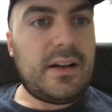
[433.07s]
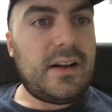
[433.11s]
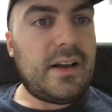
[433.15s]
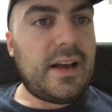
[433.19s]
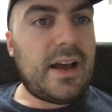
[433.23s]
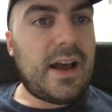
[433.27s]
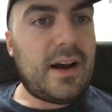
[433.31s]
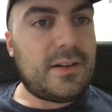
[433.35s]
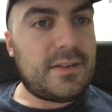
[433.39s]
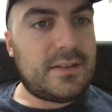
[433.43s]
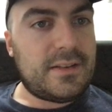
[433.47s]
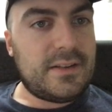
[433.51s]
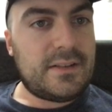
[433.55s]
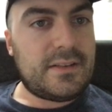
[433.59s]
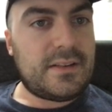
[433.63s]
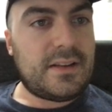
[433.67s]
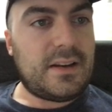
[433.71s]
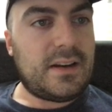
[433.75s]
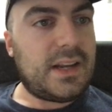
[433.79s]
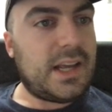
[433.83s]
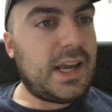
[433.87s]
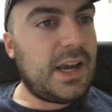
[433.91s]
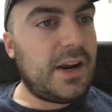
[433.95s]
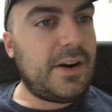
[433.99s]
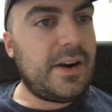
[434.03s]
ounces can
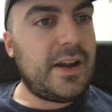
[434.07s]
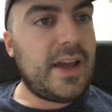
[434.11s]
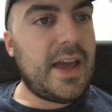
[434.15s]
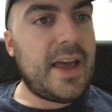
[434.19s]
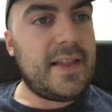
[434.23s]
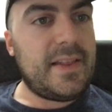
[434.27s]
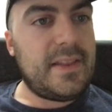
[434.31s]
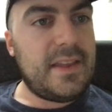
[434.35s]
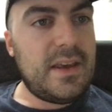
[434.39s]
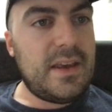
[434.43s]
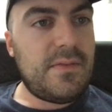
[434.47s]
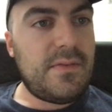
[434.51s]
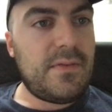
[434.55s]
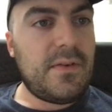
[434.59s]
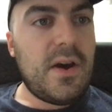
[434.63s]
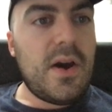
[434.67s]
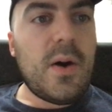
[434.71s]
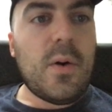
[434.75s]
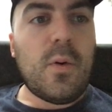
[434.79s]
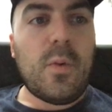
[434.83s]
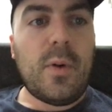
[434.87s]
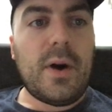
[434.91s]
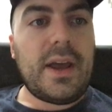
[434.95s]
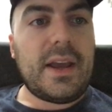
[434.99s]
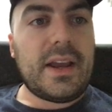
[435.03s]
carry a leaf
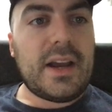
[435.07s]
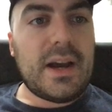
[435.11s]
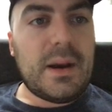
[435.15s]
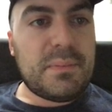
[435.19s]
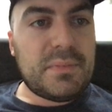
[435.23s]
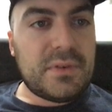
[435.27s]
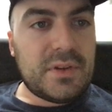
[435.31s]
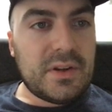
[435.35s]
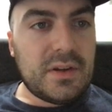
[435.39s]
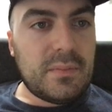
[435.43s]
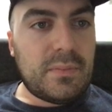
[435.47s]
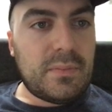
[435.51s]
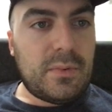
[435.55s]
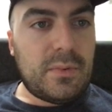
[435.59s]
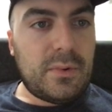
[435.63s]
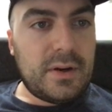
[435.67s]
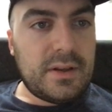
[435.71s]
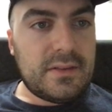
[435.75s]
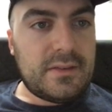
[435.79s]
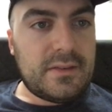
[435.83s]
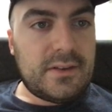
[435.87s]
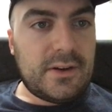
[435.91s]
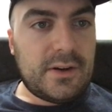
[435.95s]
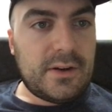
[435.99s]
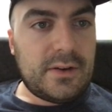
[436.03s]
weighing up to
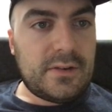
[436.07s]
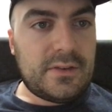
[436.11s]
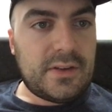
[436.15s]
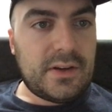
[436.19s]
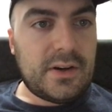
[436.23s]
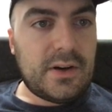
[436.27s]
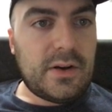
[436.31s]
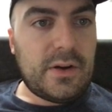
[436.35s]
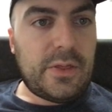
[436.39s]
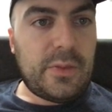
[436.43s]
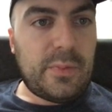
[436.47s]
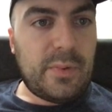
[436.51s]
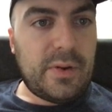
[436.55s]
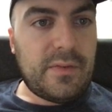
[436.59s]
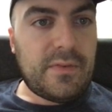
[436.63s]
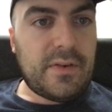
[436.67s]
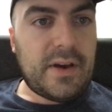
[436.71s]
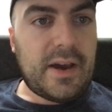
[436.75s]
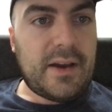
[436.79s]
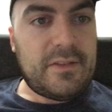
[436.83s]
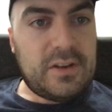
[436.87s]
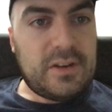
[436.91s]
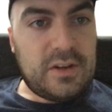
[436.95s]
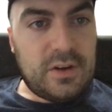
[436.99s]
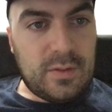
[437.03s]

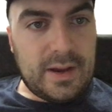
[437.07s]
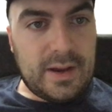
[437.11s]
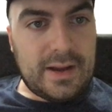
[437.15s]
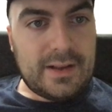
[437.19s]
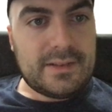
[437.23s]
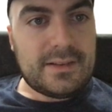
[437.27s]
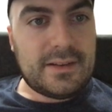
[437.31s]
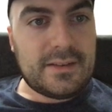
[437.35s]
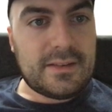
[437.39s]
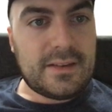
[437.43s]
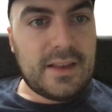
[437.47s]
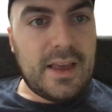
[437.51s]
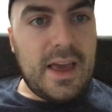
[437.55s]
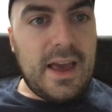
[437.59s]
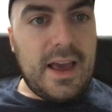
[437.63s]
0.00352 ounces.